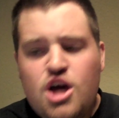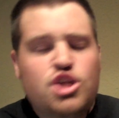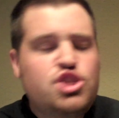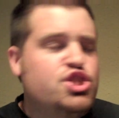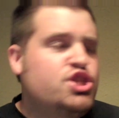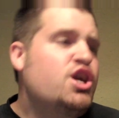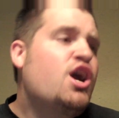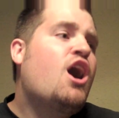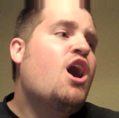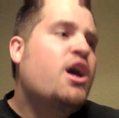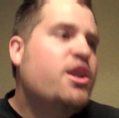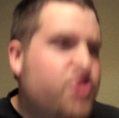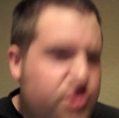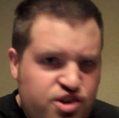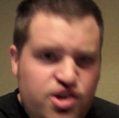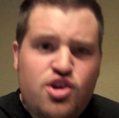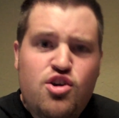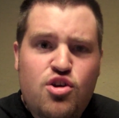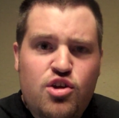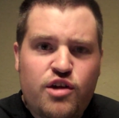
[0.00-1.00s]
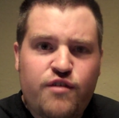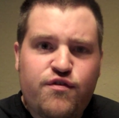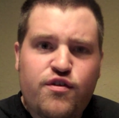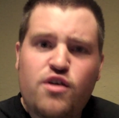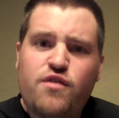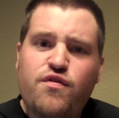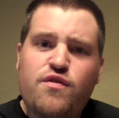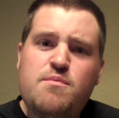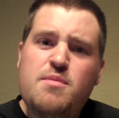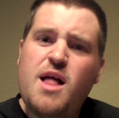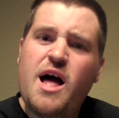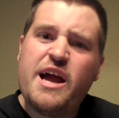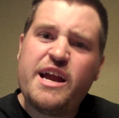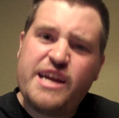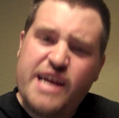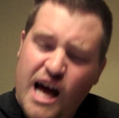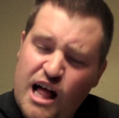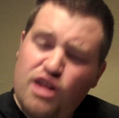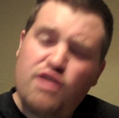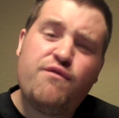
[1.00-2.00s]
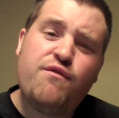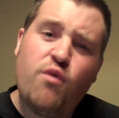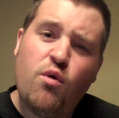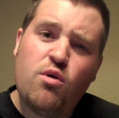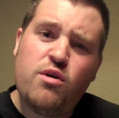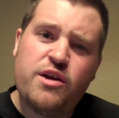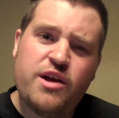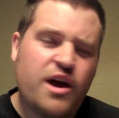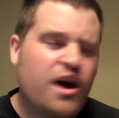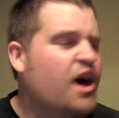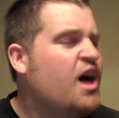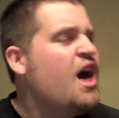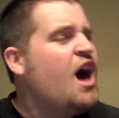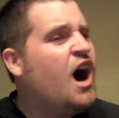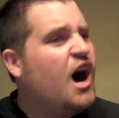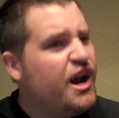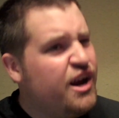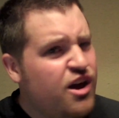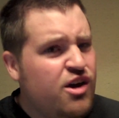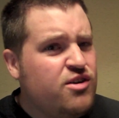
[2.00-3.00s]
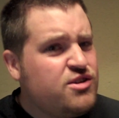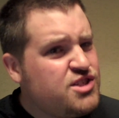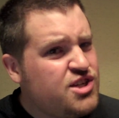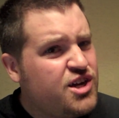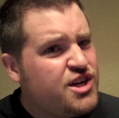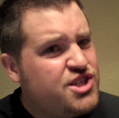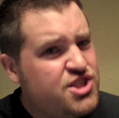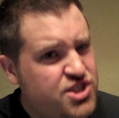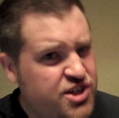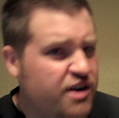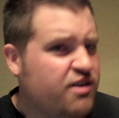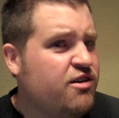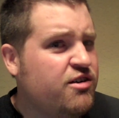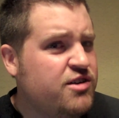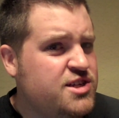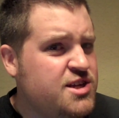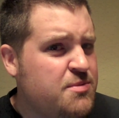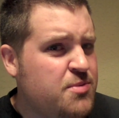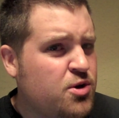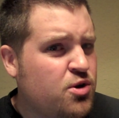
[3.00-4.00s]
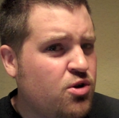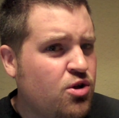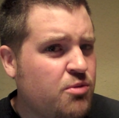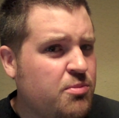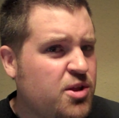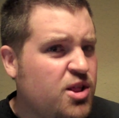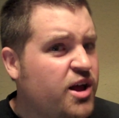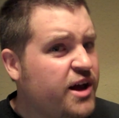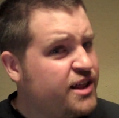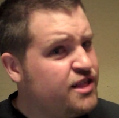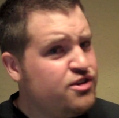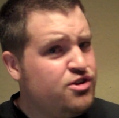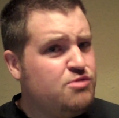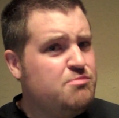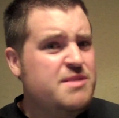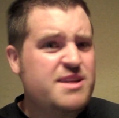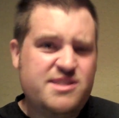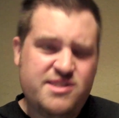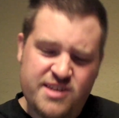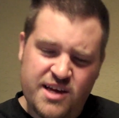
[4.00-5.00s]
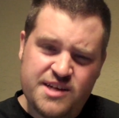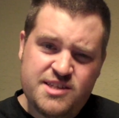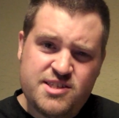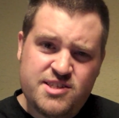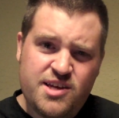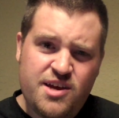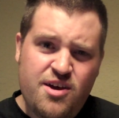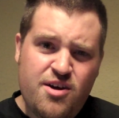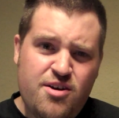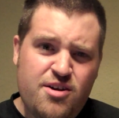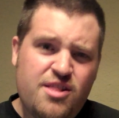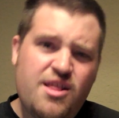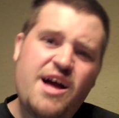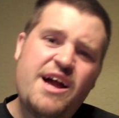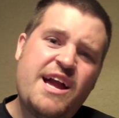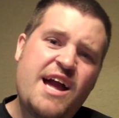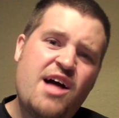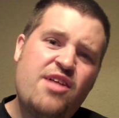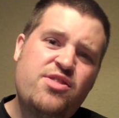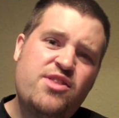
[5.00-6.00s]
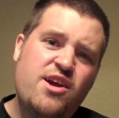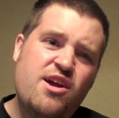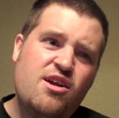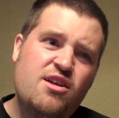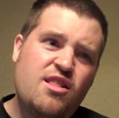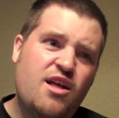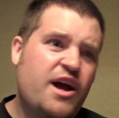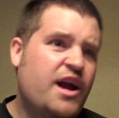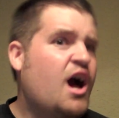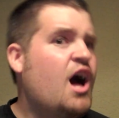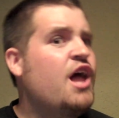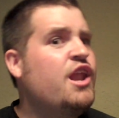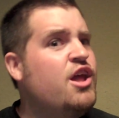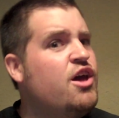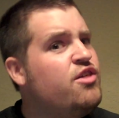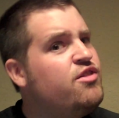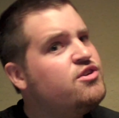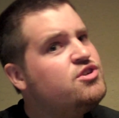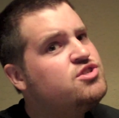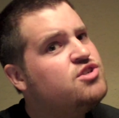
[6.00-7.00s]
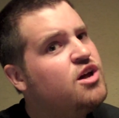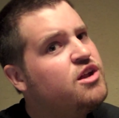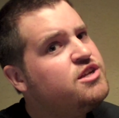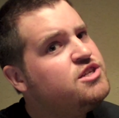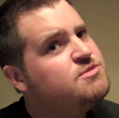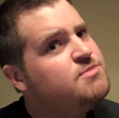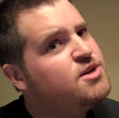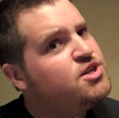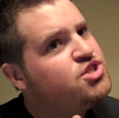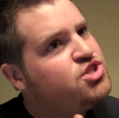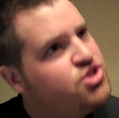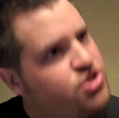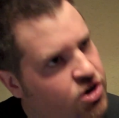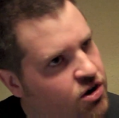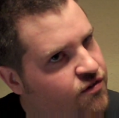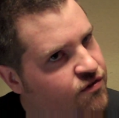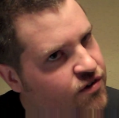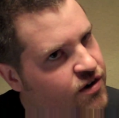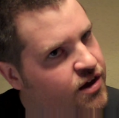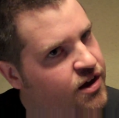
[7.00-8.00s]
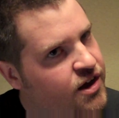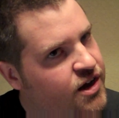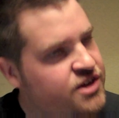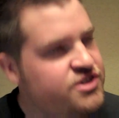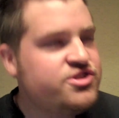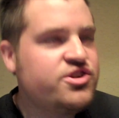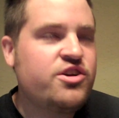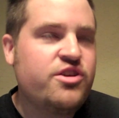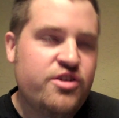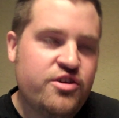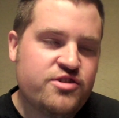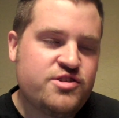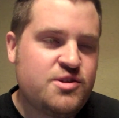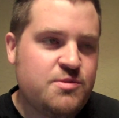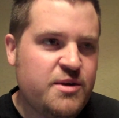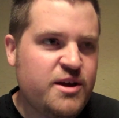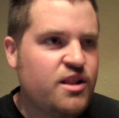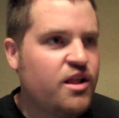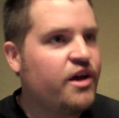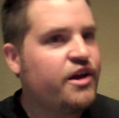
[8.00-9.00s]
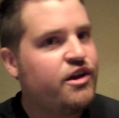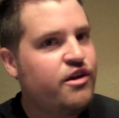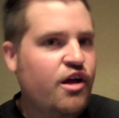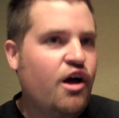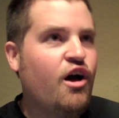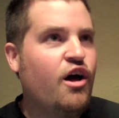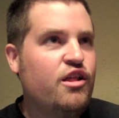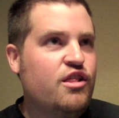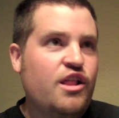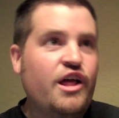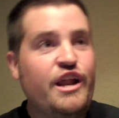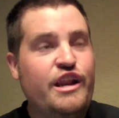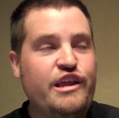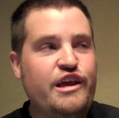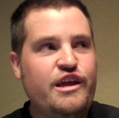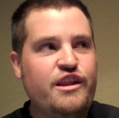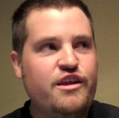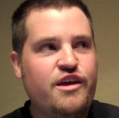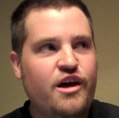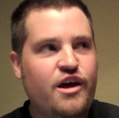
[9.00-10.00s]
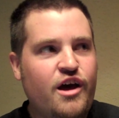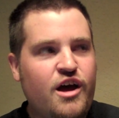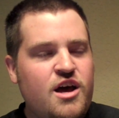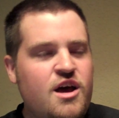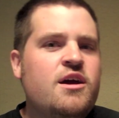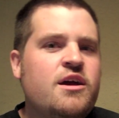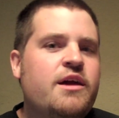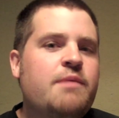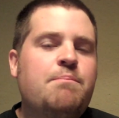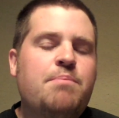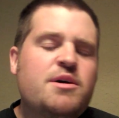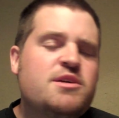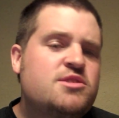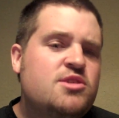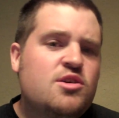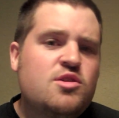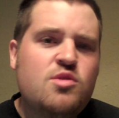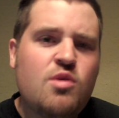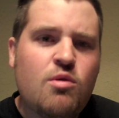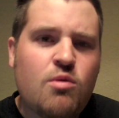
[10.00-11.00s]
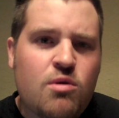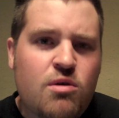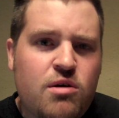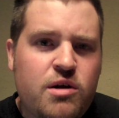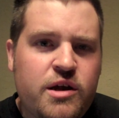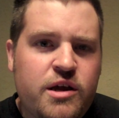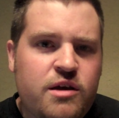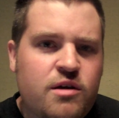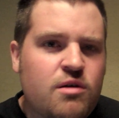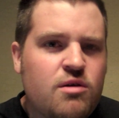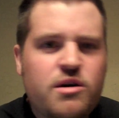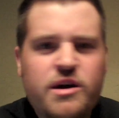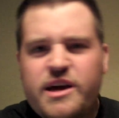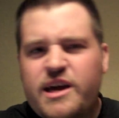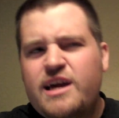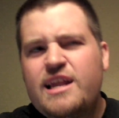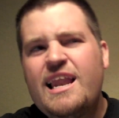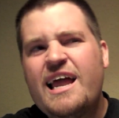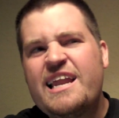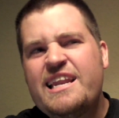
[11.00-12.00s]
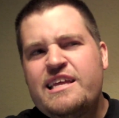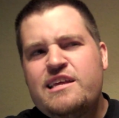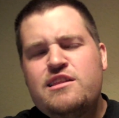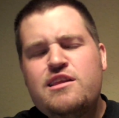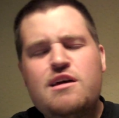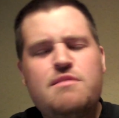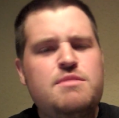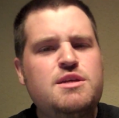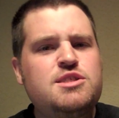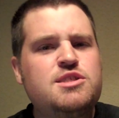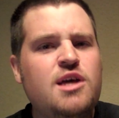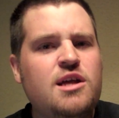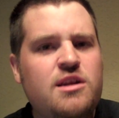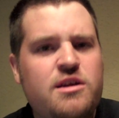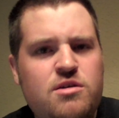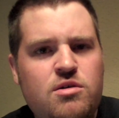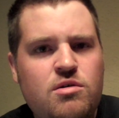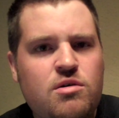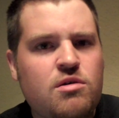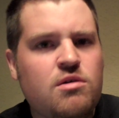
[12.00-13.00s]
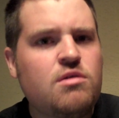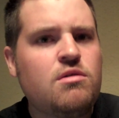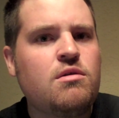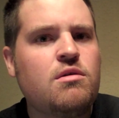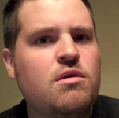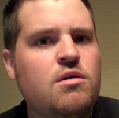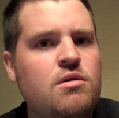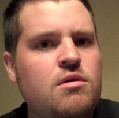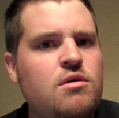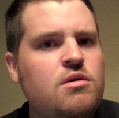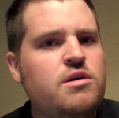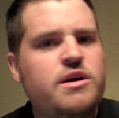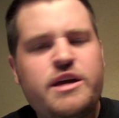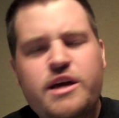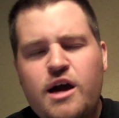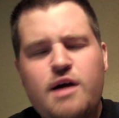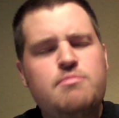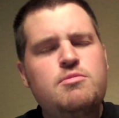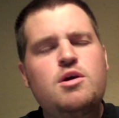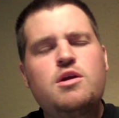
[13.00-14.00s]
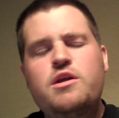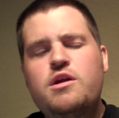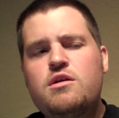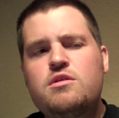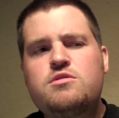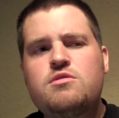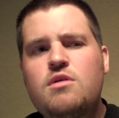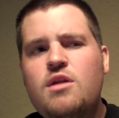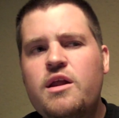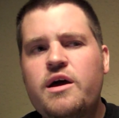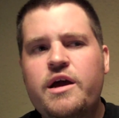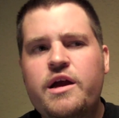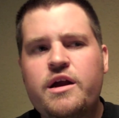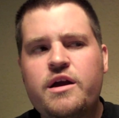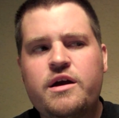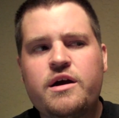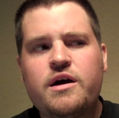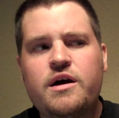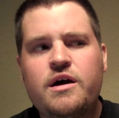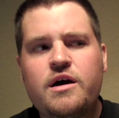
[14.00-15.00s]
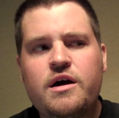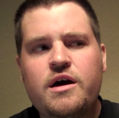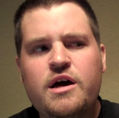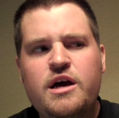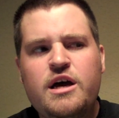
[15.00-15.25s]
Cha, dude, if you're from like California, I know it's like stereotypical, but like a little Modesto, like out there, like I know there's not as much surfing as there used to be, like, oh, La Nina, que pasa, don't worry, okay, La Nina means the little girl, okay, I'm not here to like, uh,